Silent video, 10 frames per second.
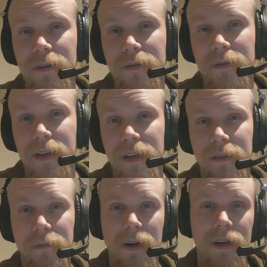at
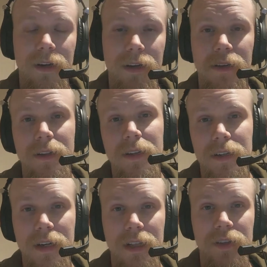my
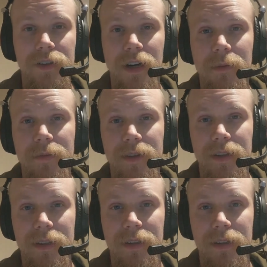daily job, and
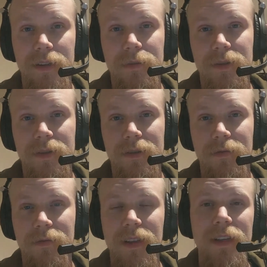this was
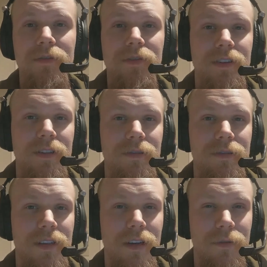really interesting to see
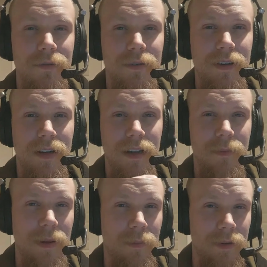how other
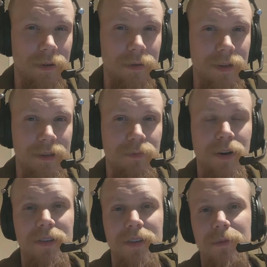people do this
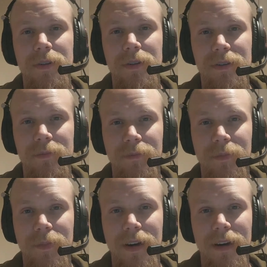process, because
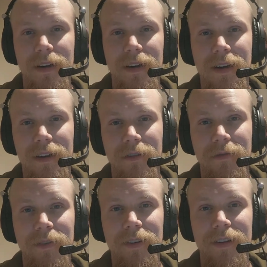my kind
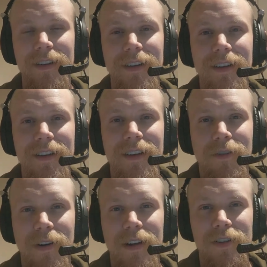of
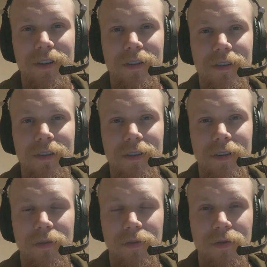creation
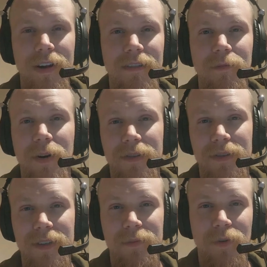or creative process
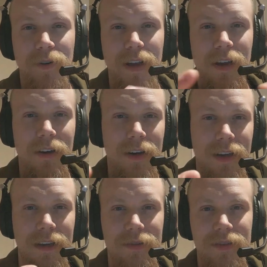is more chaotic. I
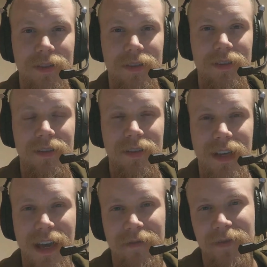just
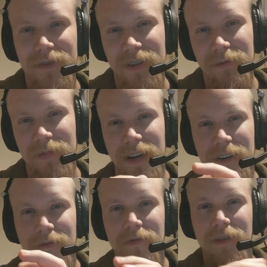have some kind of
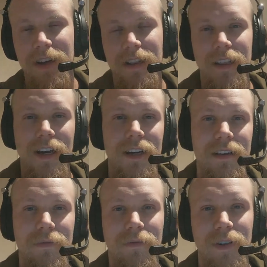vague line I'm
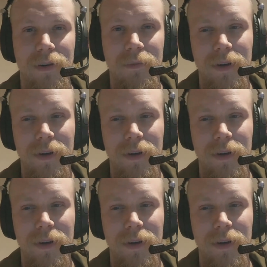following, but